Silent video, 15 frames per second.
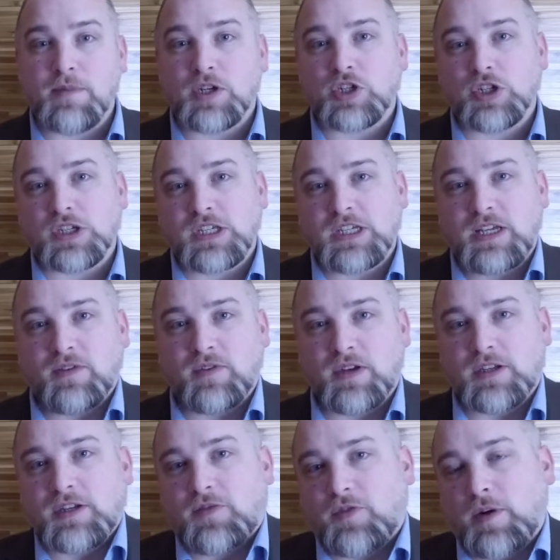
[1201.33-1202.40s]
but just given
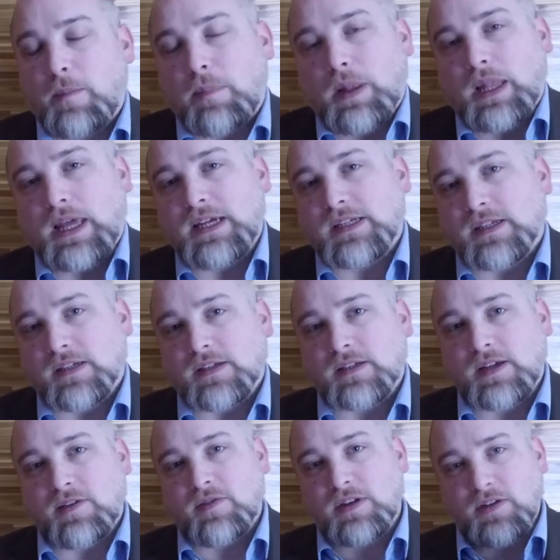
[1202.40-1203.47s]
different places,
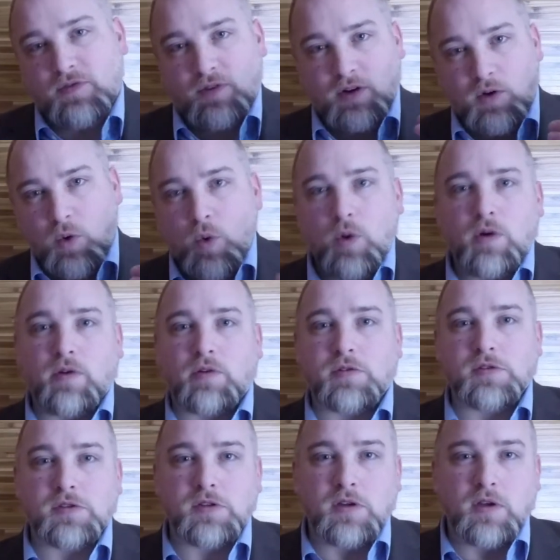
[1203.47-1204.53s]
given different
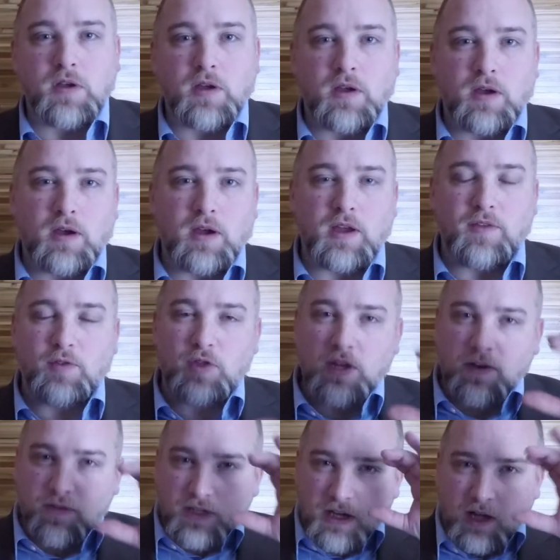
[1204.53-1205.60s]
orders. If you think
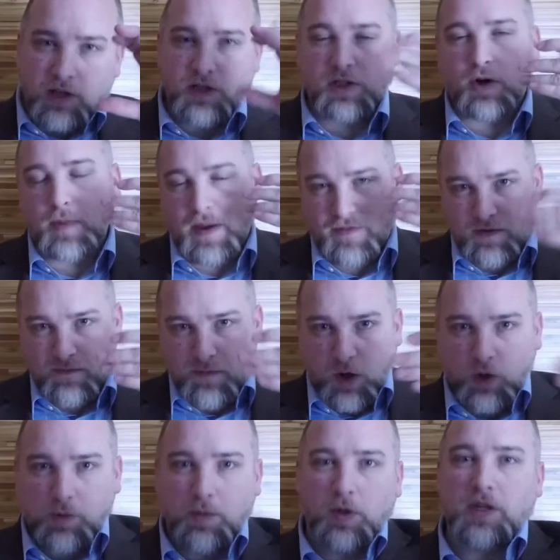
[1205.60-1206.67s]
of a telescope having
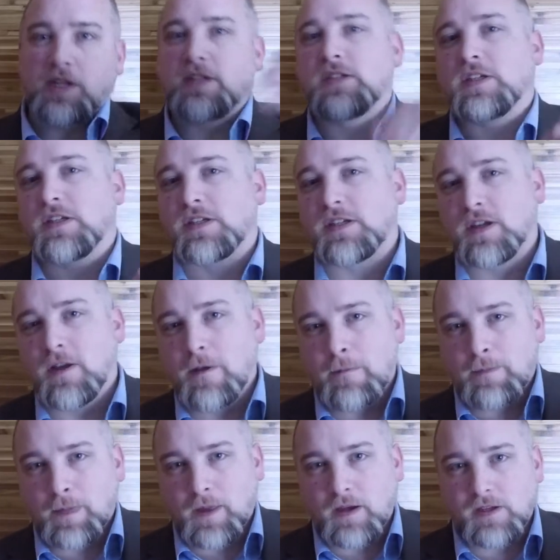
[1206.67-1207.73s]
multiple lenses,
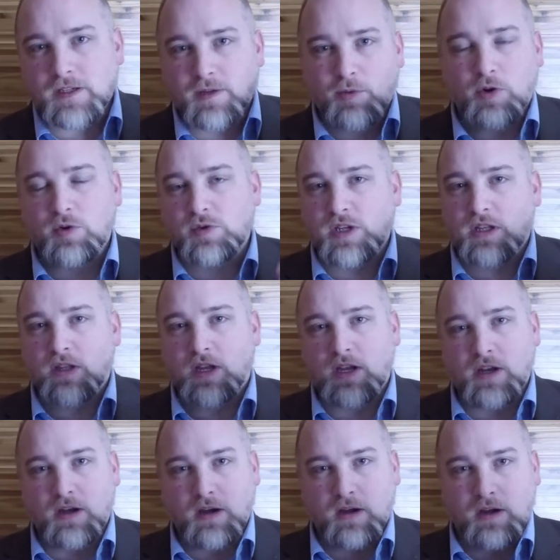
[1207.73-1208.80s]
someone who's
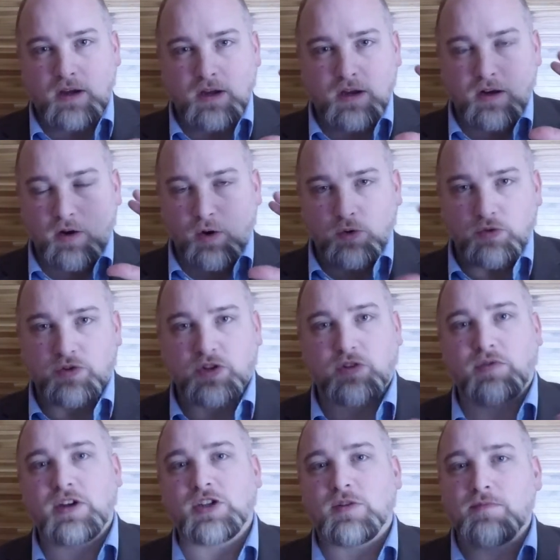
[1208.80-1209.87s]
in an older
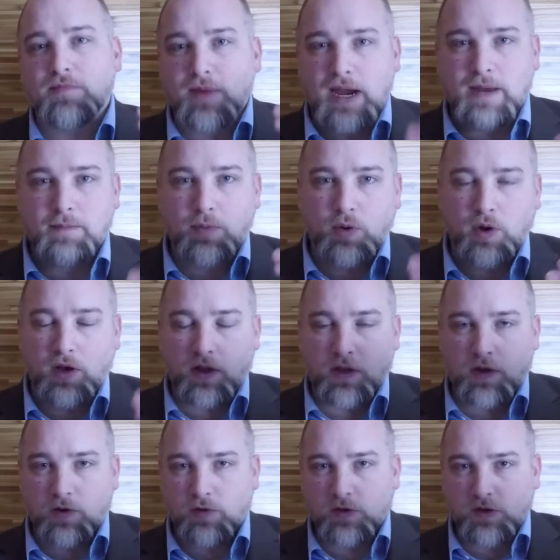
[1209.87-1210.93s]
generation might put
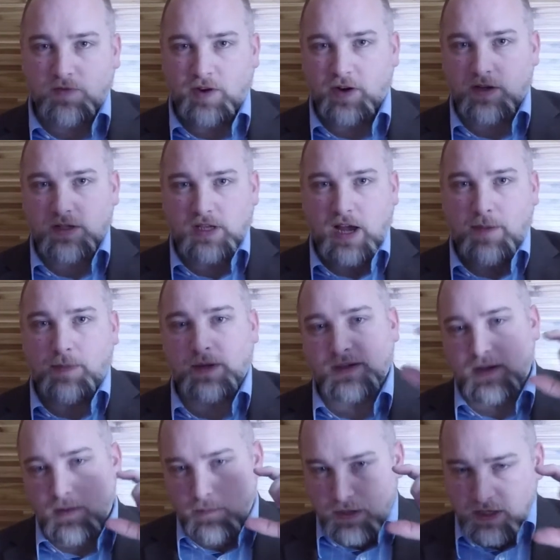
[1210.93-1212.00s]
those various topics
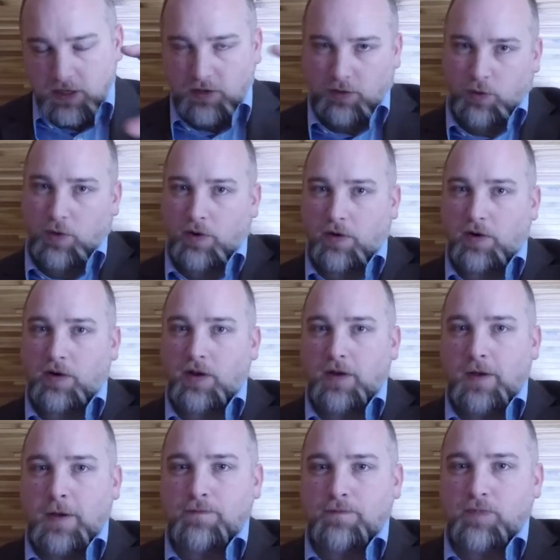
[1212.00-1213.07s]
in a particular order,
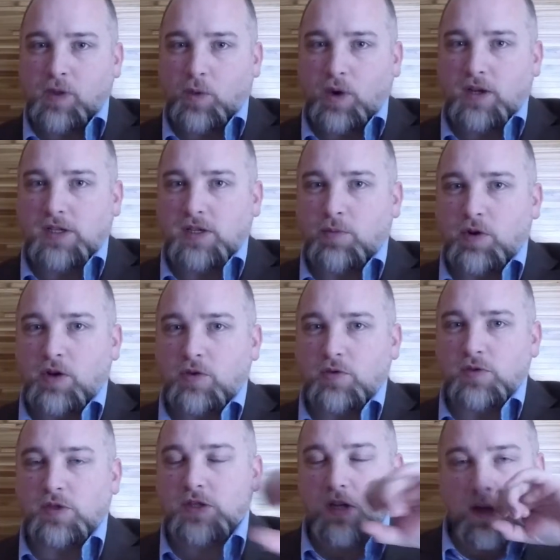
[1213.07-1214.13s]
whereas someone
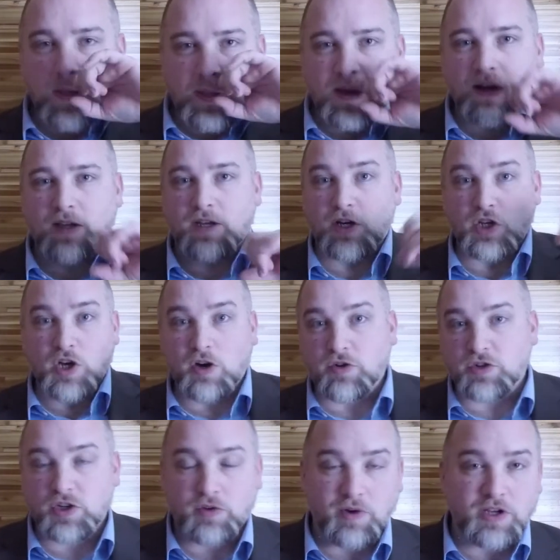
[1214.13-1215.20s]
who's in a younger
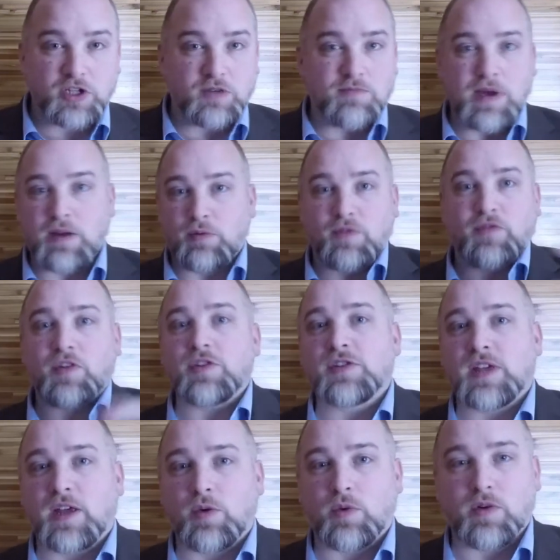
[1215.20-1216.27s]
generation might reverse
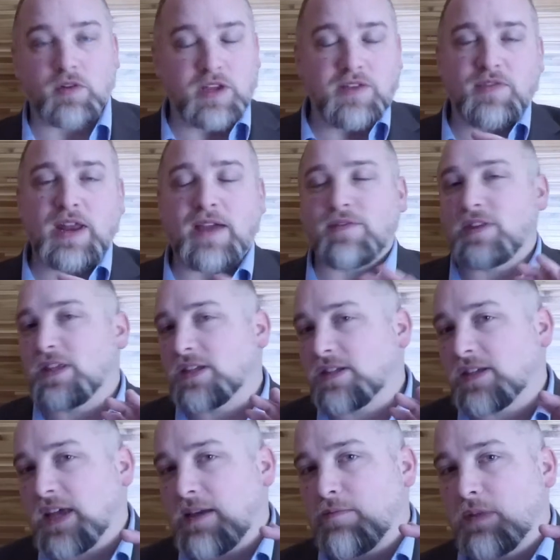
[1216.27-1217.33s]
that order. Even having the
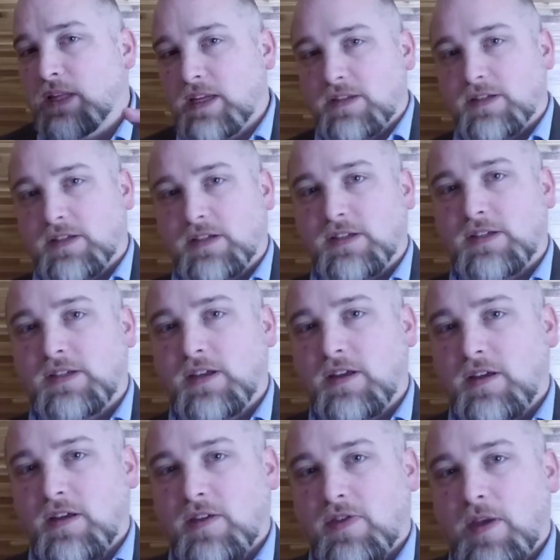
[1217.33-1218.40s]
same lenses,
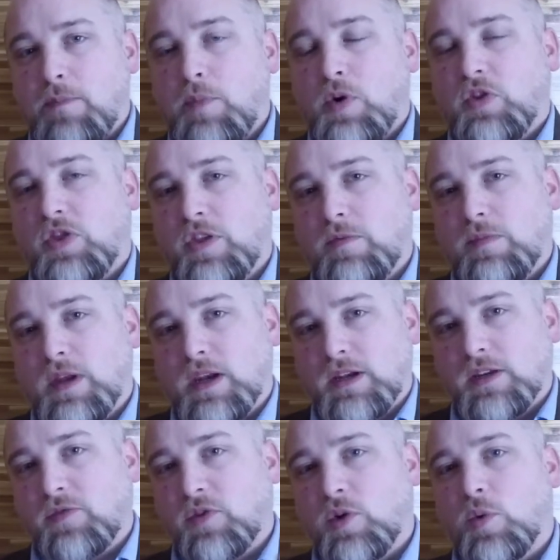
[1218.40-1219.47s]
they put them in a
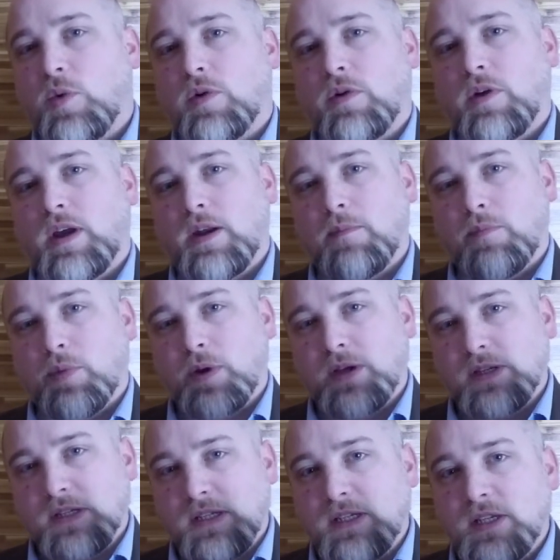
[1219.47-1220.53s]
different order, and it
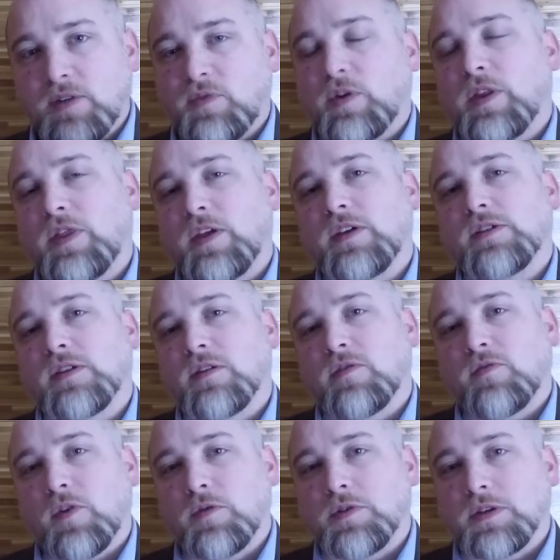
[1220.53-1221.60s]
brings different things into
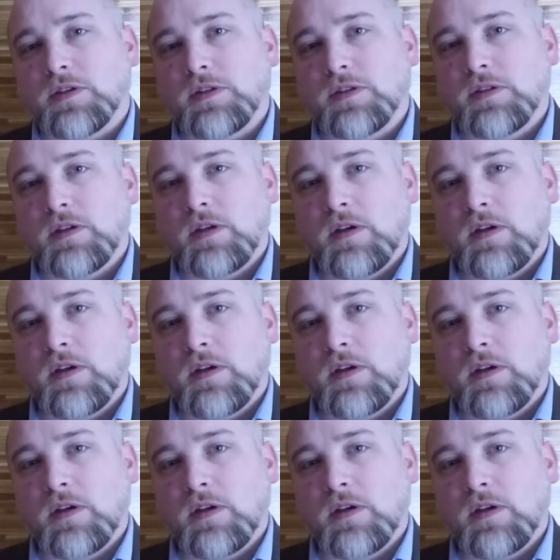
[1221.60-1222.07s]
focus.